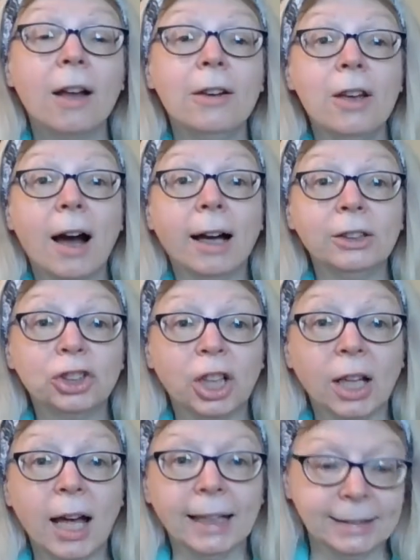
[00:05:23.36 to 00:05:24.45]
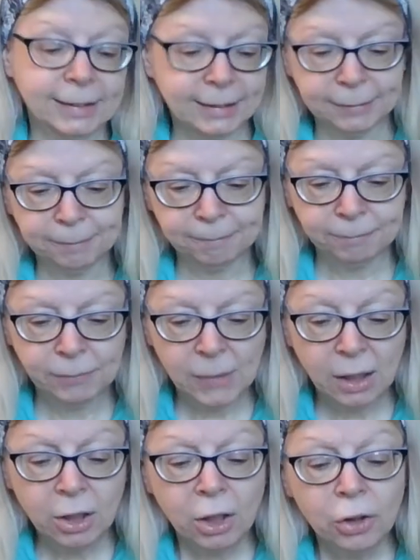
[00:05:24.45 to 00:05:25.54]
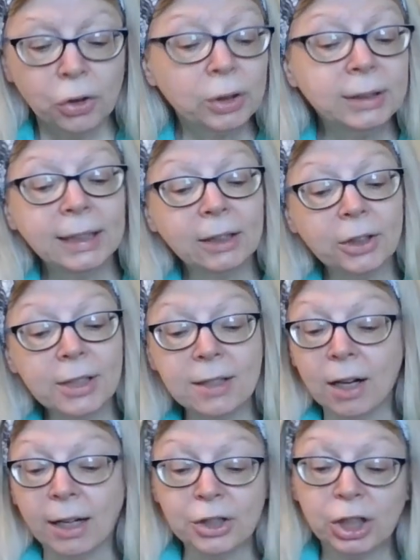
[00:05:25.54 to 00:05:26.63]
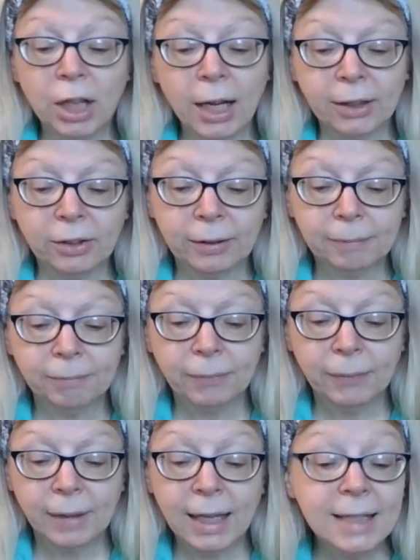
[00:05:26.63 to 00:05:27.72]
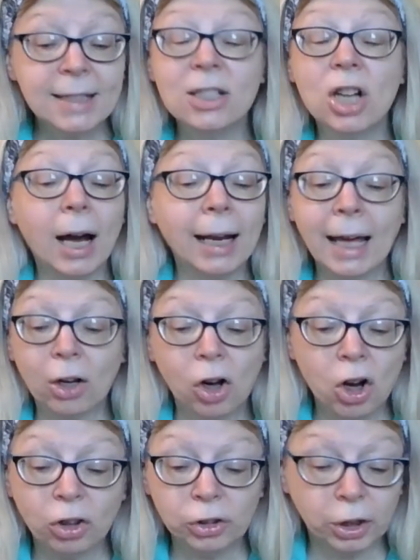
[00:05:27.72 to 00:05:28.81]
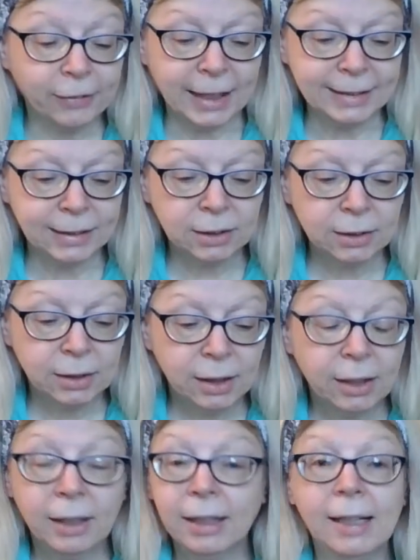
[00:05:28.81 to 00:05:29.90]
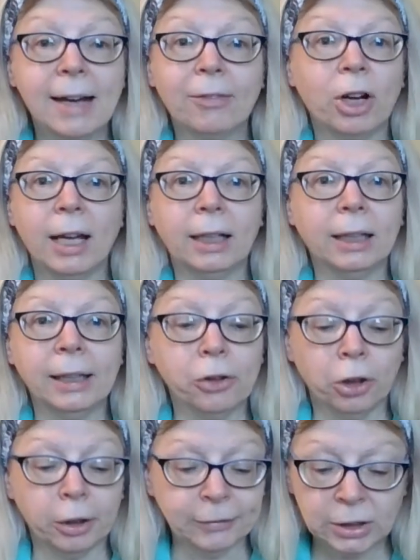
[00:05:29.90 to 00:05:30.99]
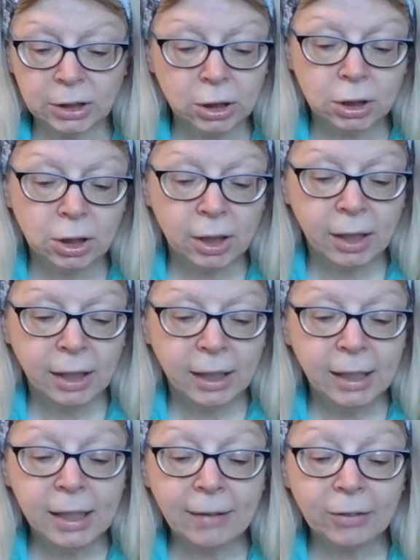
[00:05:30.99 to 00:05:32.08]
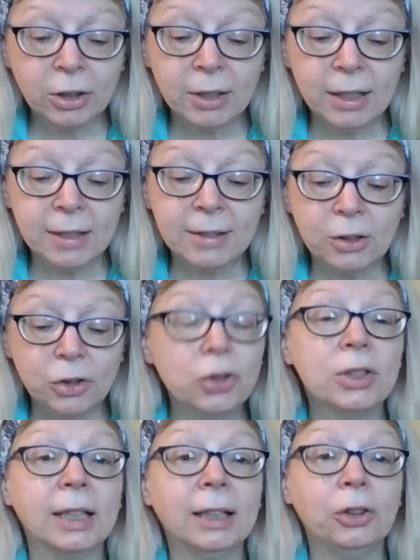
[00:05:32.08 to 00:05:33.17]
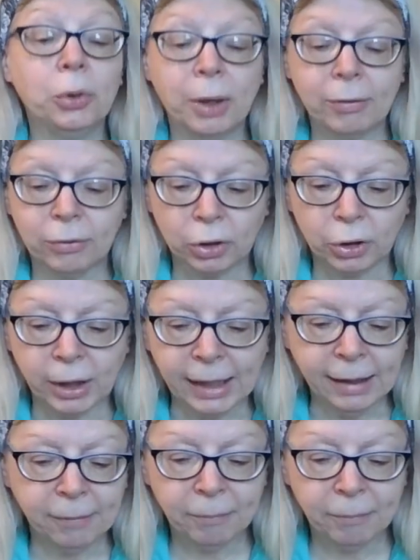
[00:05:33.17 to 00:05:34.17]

Nonchalance. Your diddler is nonchalant. He is not at all nervous. He never had any nerves. He never is seduced into a flurry.